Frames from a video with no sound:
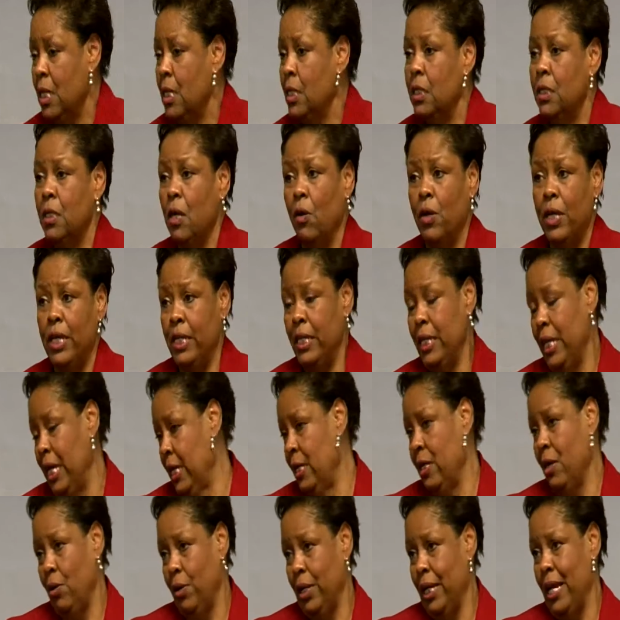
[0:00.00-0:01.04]
So he did
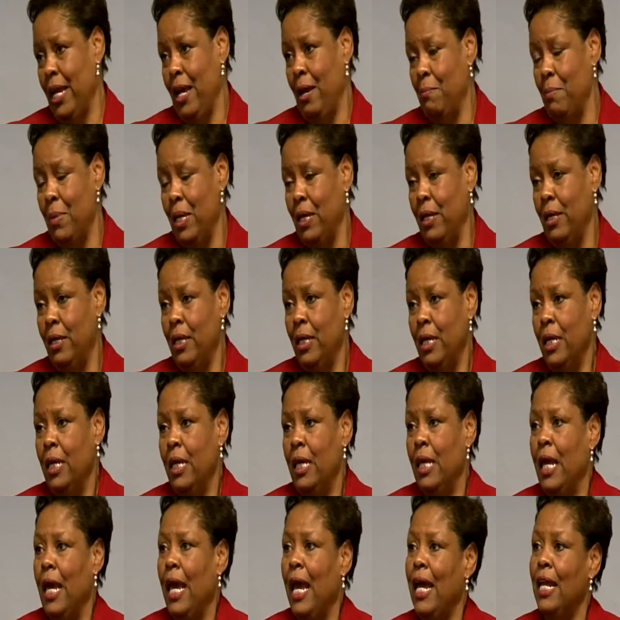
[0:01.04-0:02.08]
go to get me.
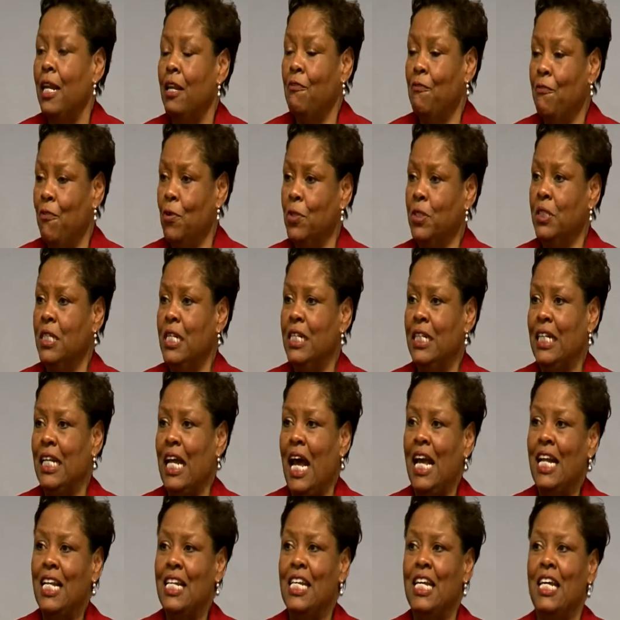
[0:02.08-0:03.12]
And the first thing that
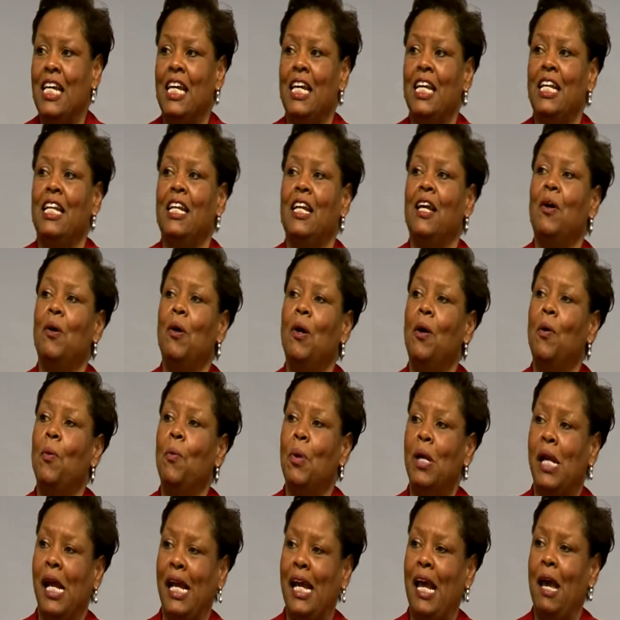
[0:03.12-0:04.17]
I did
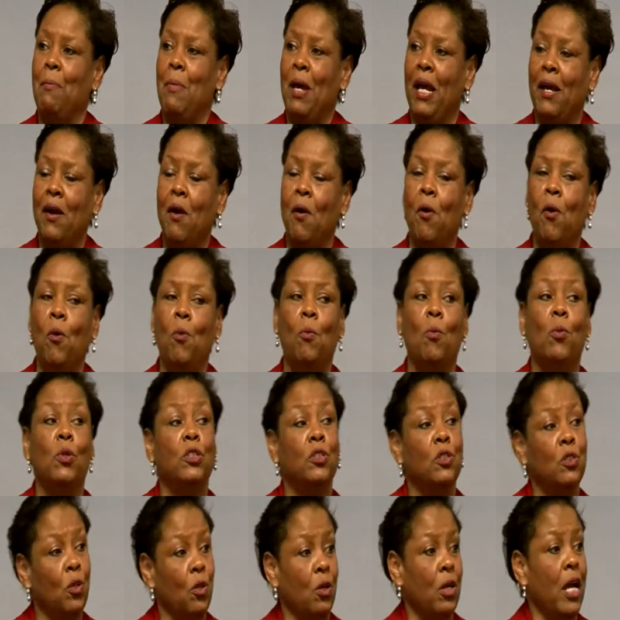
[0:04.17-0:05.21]
when I got back home
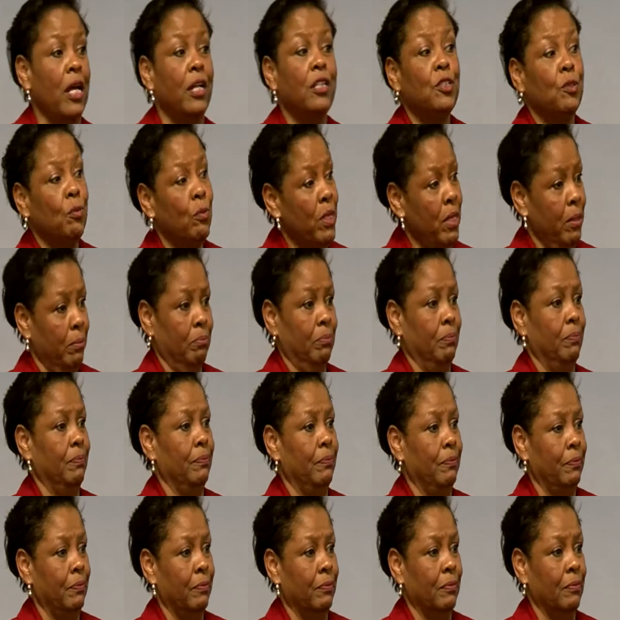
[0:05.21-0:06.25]
was learn how to swim.
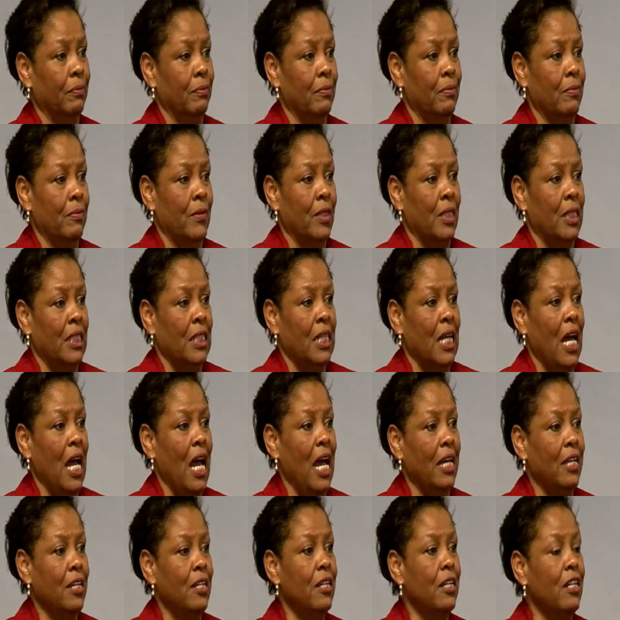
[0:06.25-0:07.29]

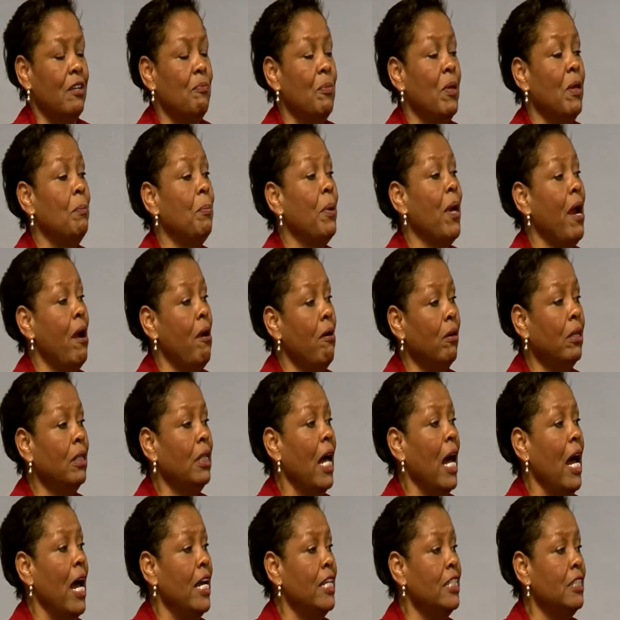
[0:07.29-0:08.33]
I could have been
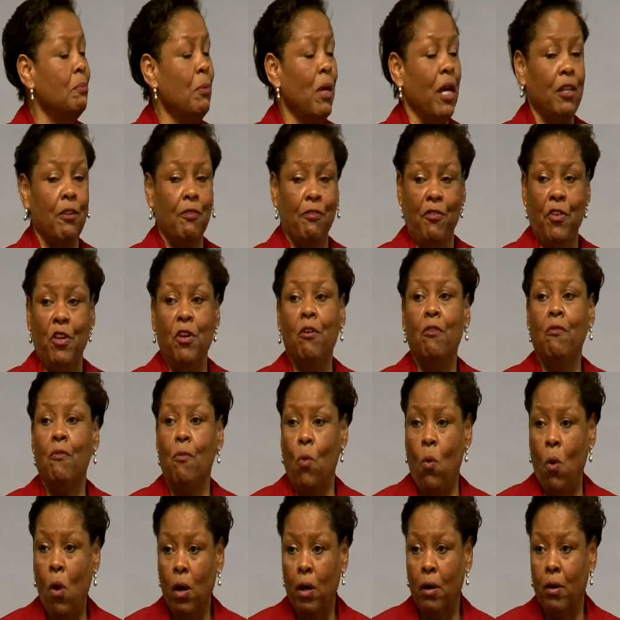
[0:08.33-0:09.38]
paralyzed by the fear of
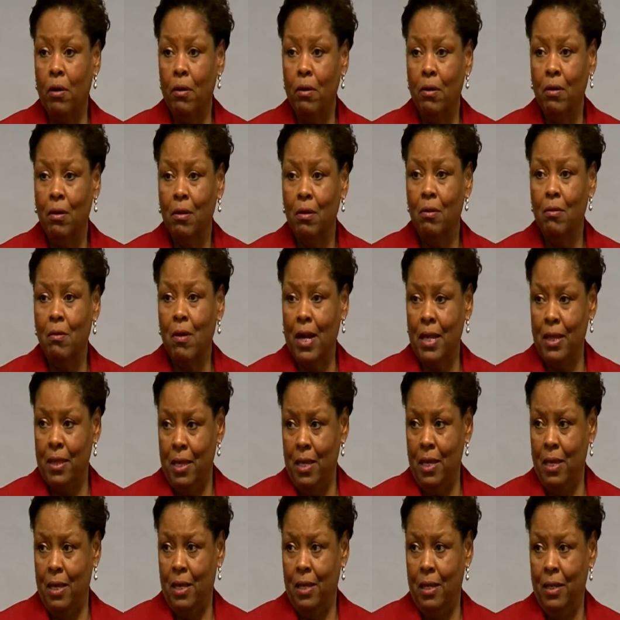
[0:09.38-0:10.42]
water right
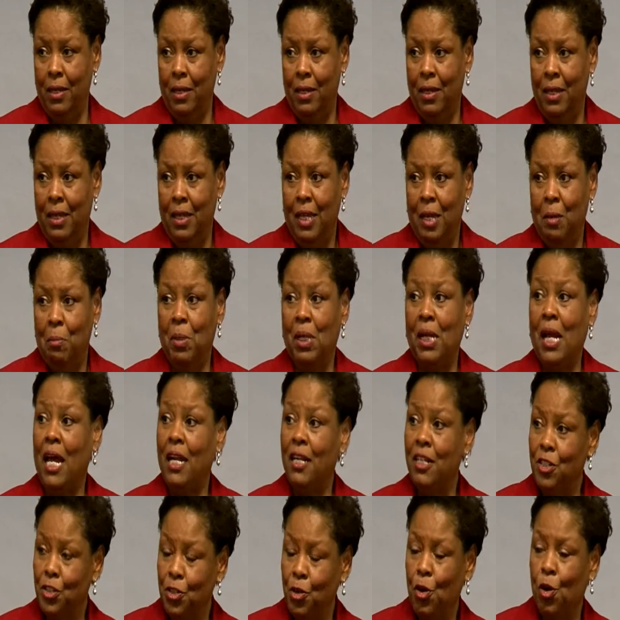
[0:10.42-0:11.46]
then, but I
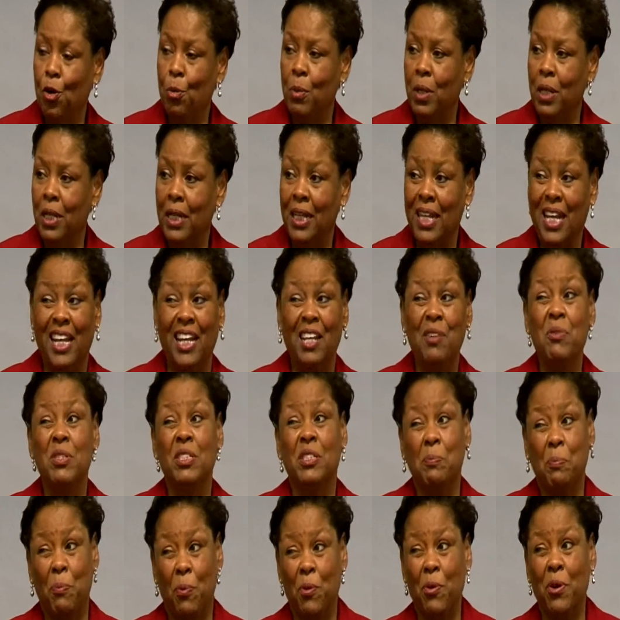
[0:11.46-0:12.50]
determined that it
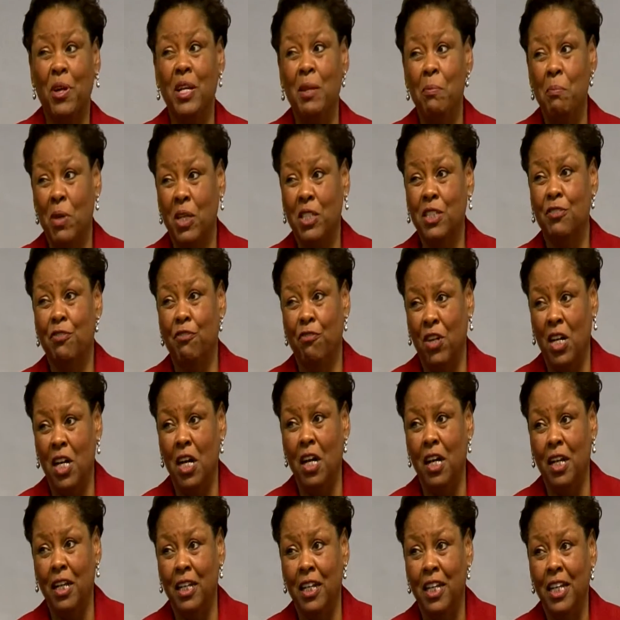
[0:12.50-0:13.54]
was pretty much
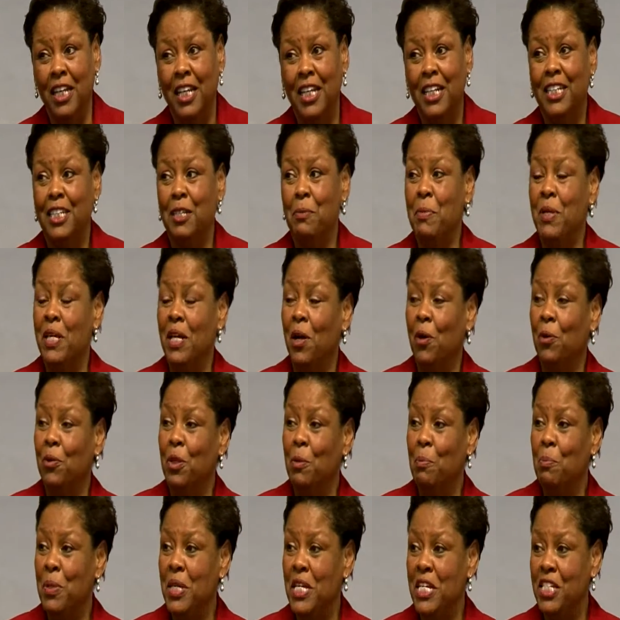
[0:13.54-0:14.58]
fun to be on the
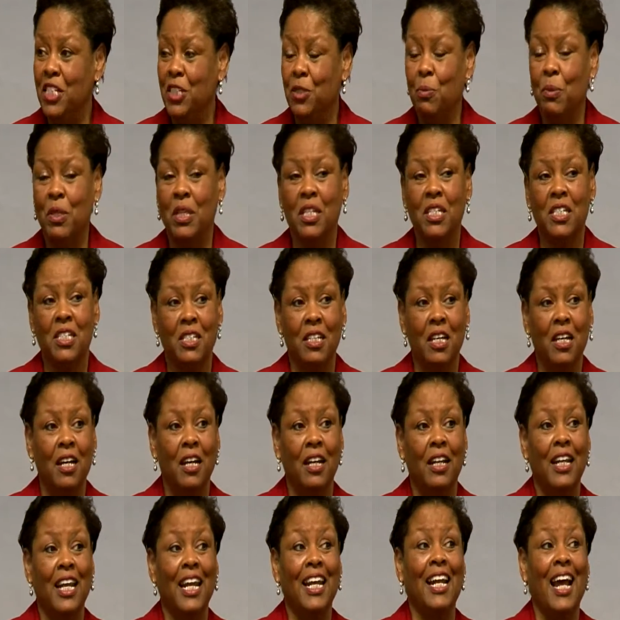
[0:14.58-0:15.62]
beach with the
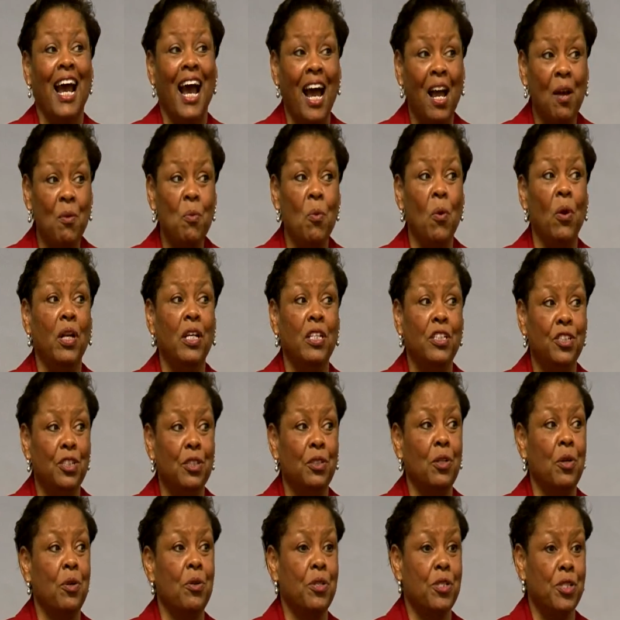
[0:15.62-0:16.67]
sun, and I wanted to
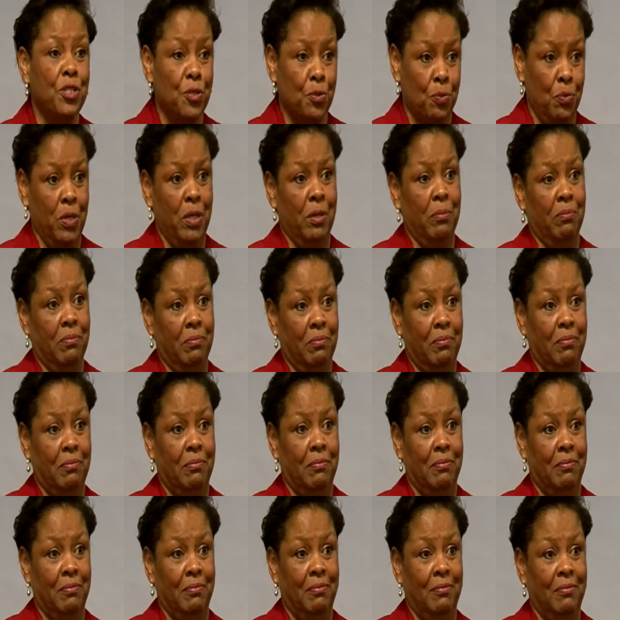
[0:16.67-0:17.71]
learn to swim.
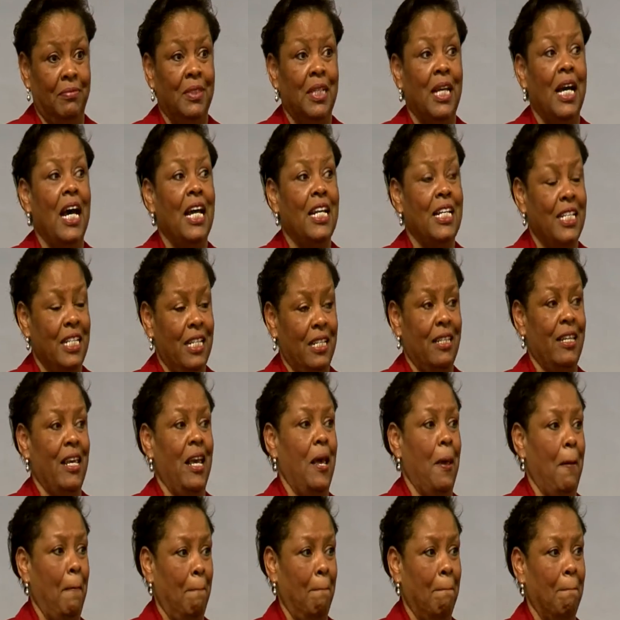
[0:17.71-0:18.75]
I did that.